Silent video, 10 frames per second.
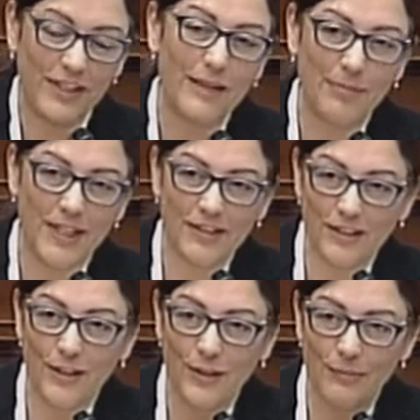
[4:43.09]
companies
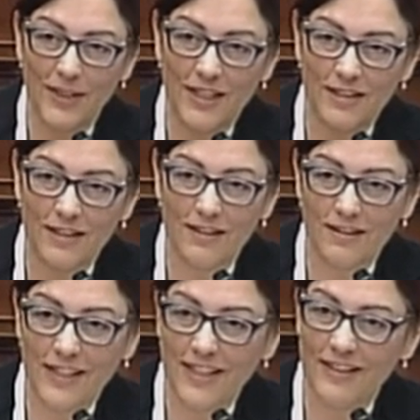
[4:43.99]
alone, because
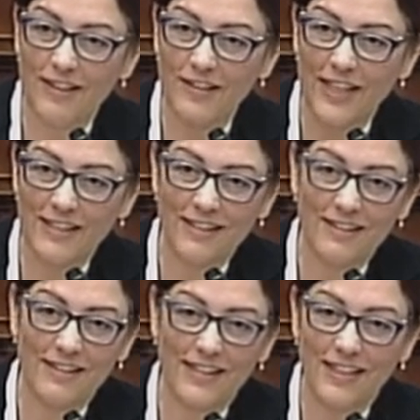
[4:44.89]
clearly there's access
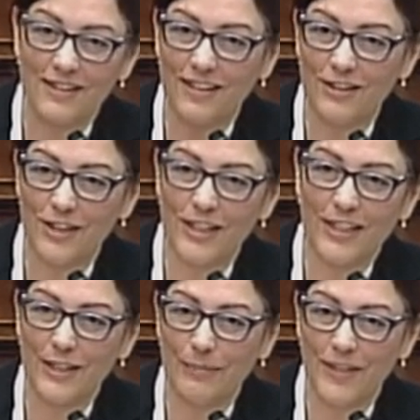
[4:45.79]
to technology
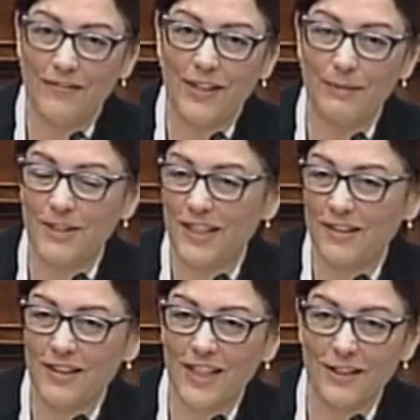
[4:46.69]
that could be developed in
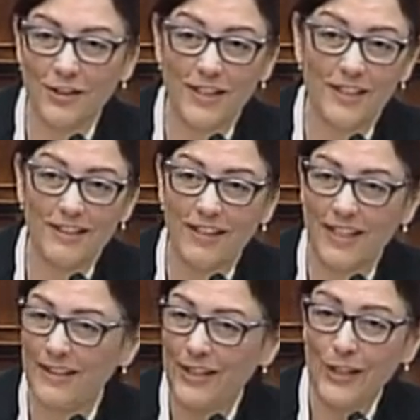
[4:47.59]
other countries that